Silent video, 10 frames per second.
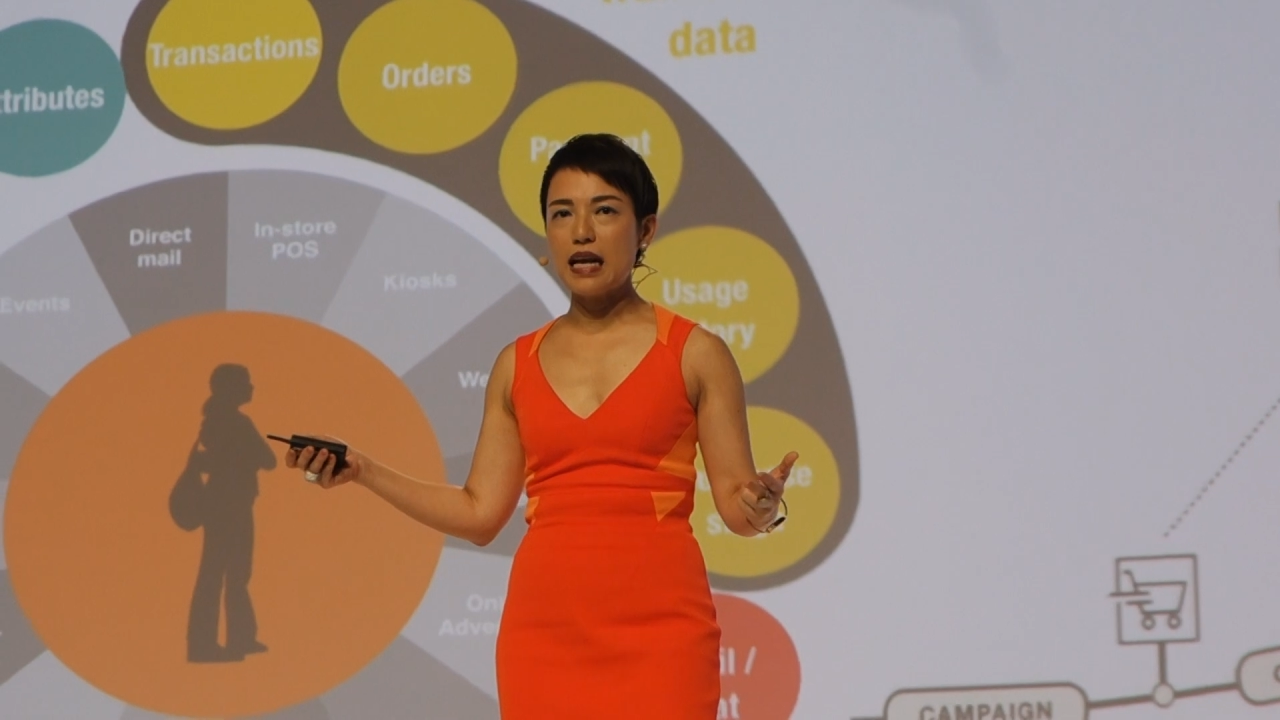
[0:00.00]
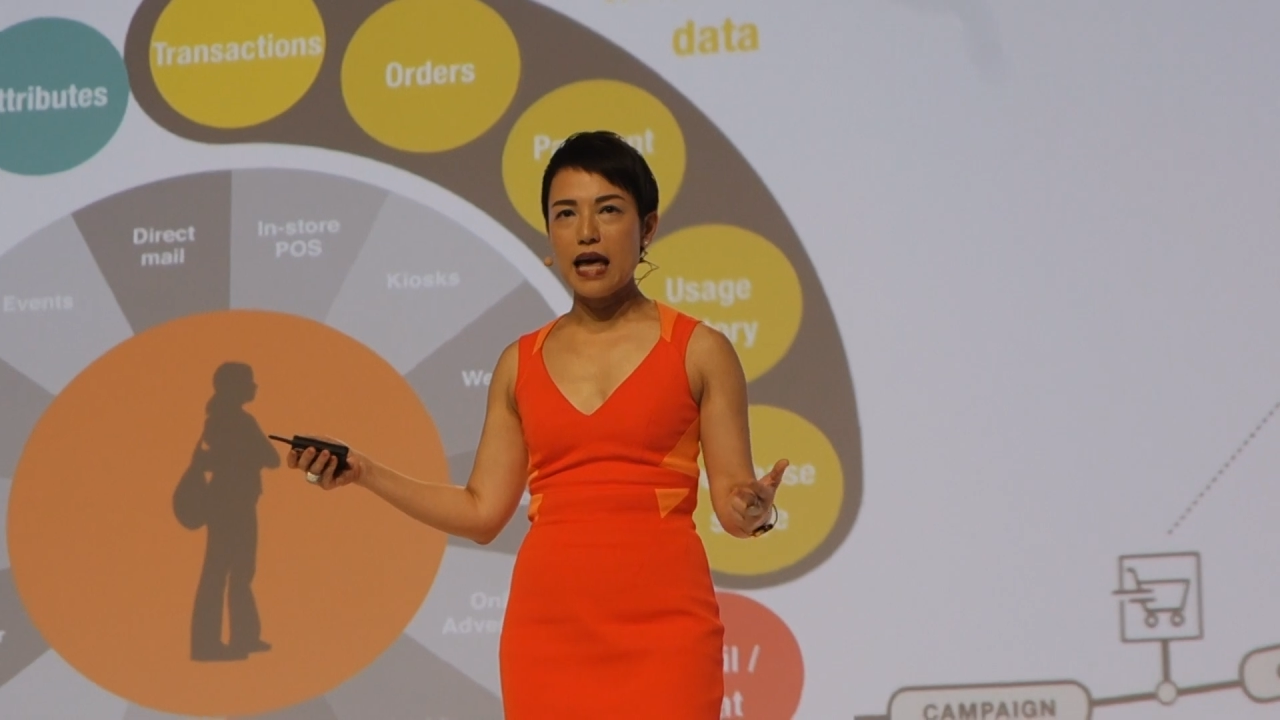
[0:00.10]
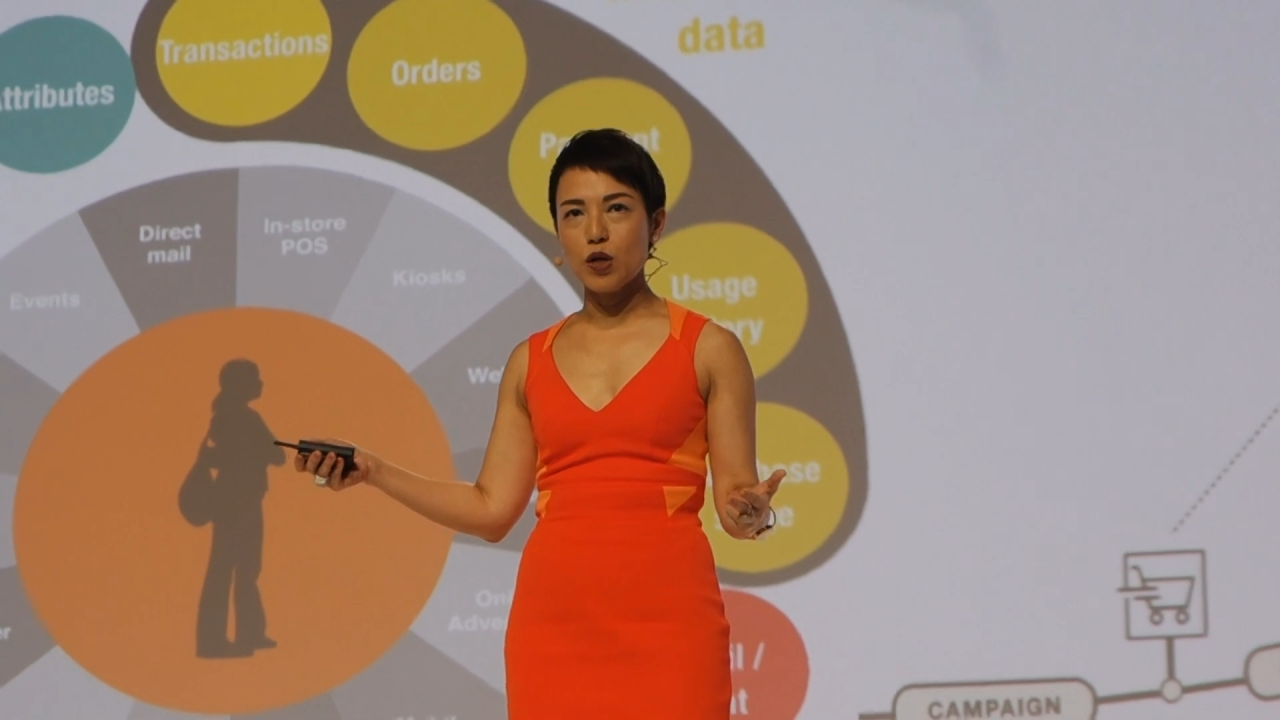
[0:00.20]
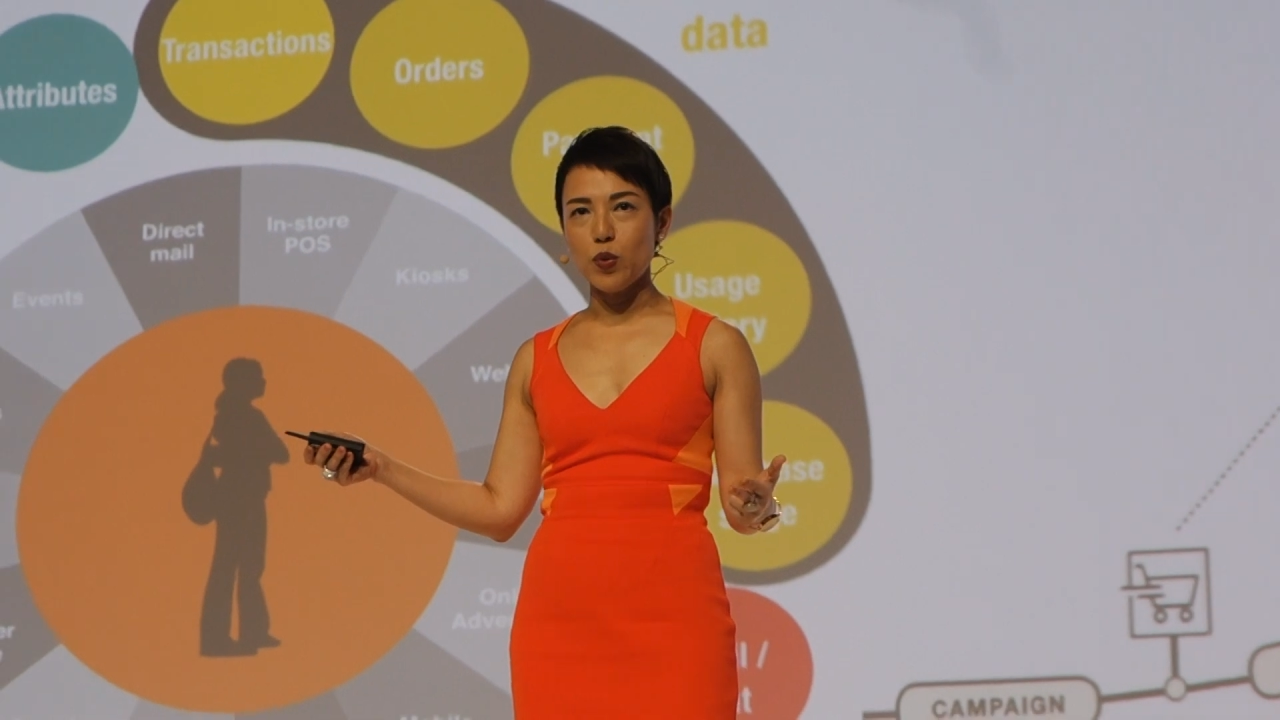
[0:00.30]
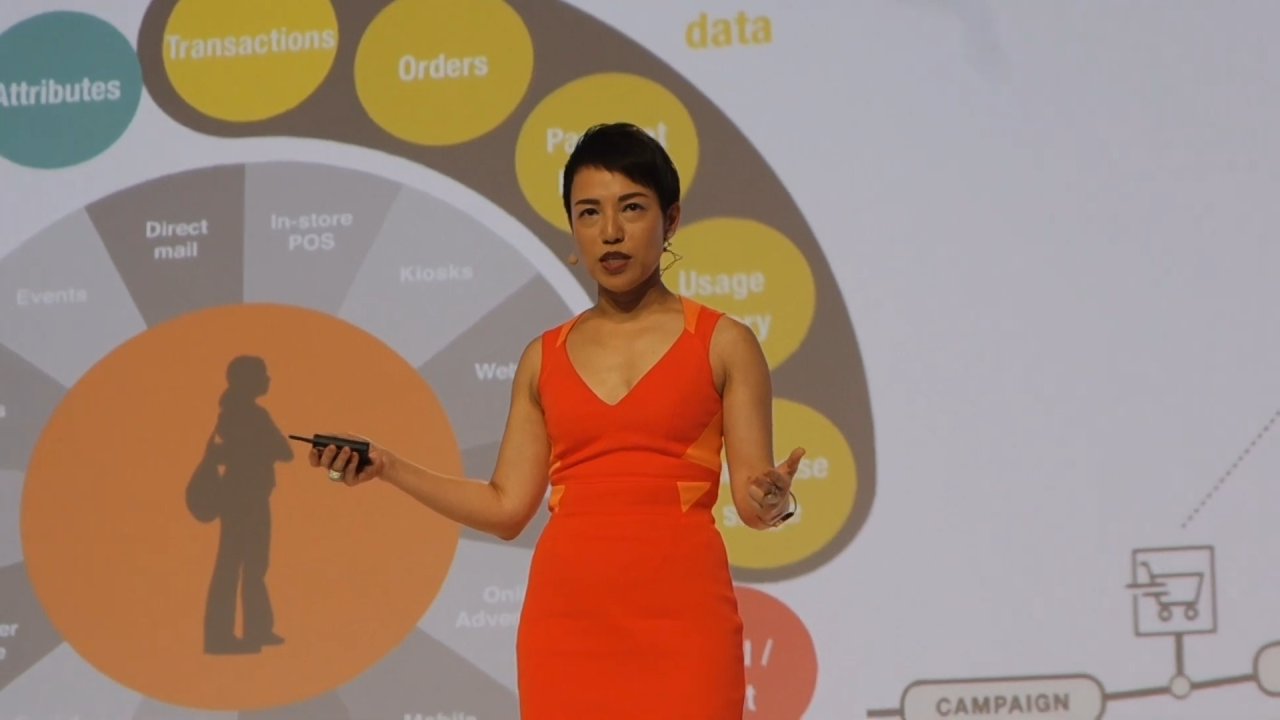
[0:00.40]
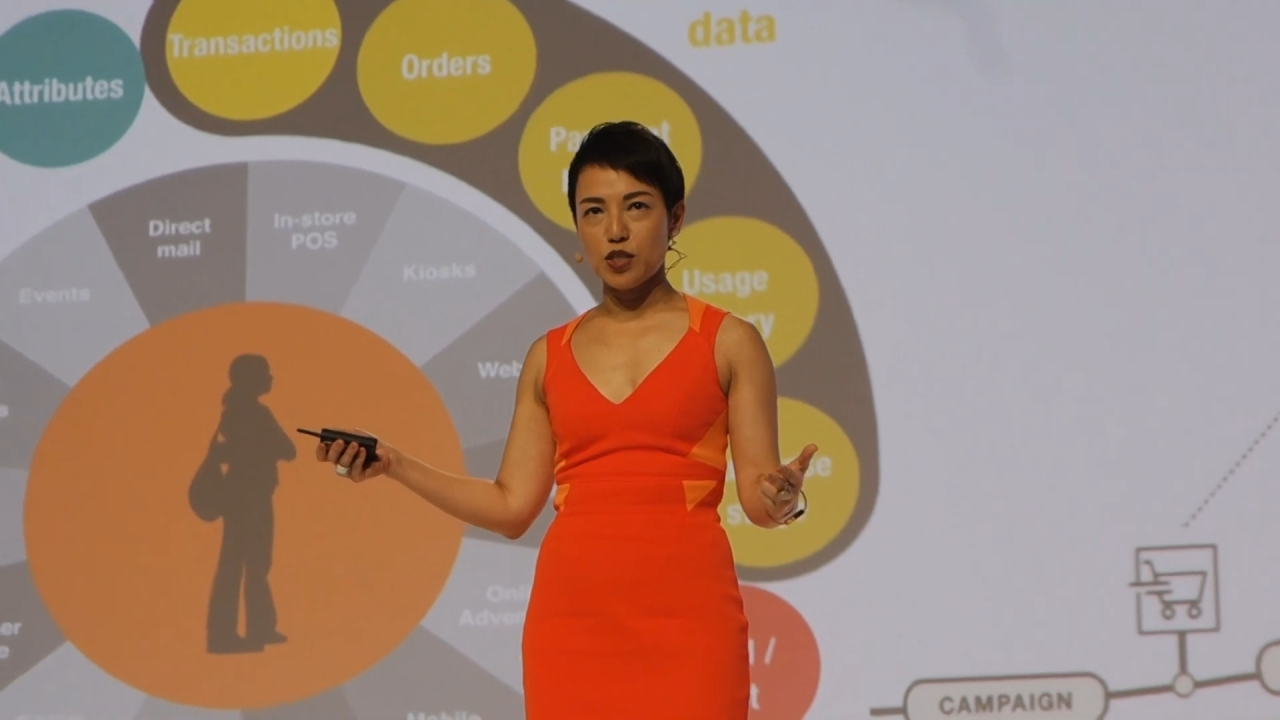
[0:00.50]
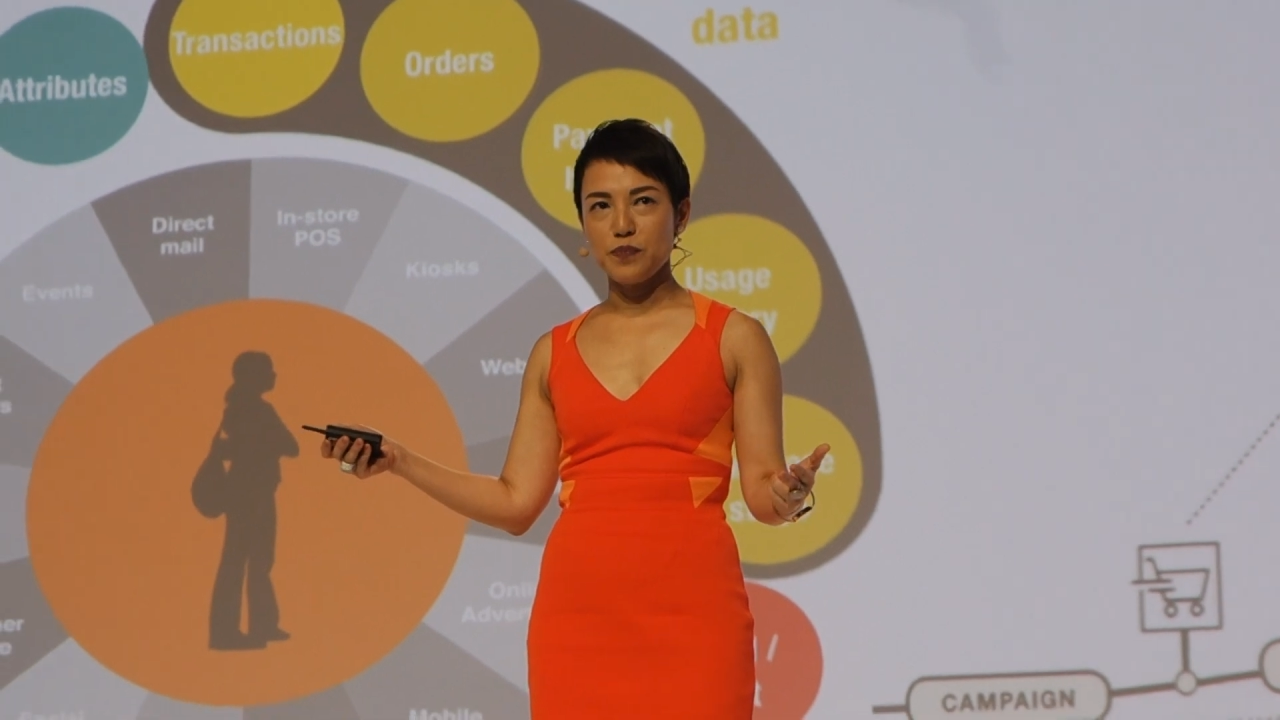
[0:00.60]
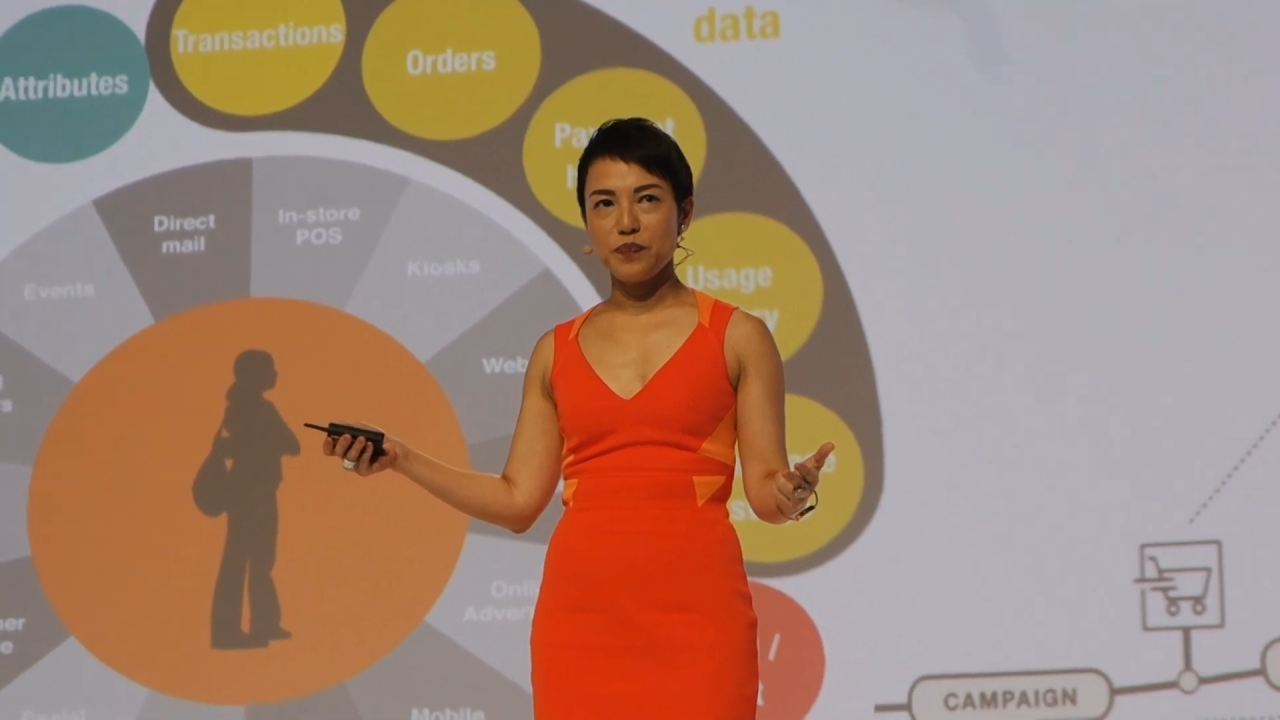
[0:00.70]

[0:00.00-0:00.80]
language.